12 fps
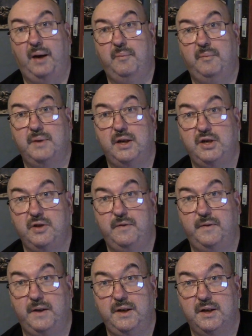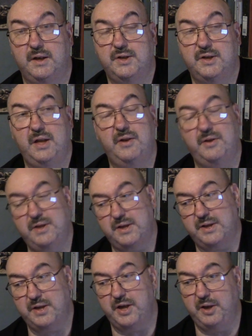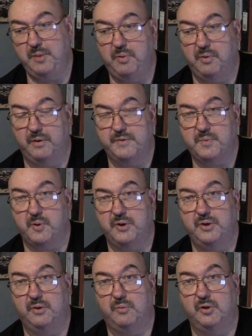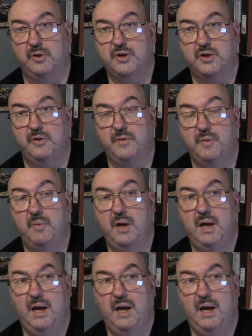They do fit nicely. There is a typo I've spotted on one or two of them.